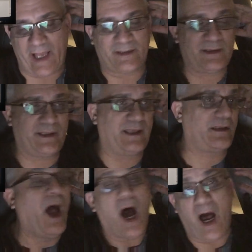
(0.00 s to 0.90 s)
didn't
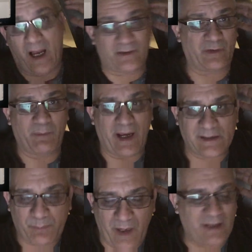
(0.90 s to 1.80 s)
get 100
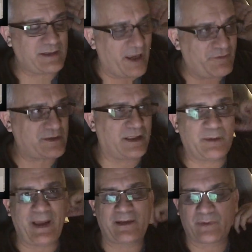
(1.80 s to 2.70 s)
miles plus. Obviously,
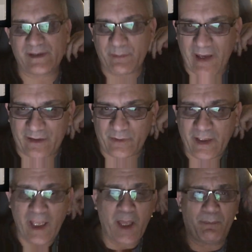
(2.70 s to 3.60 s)
the battery is the
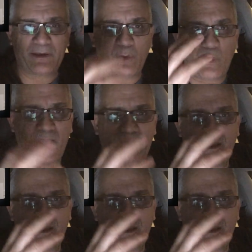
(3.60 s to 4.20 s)
battery. But the way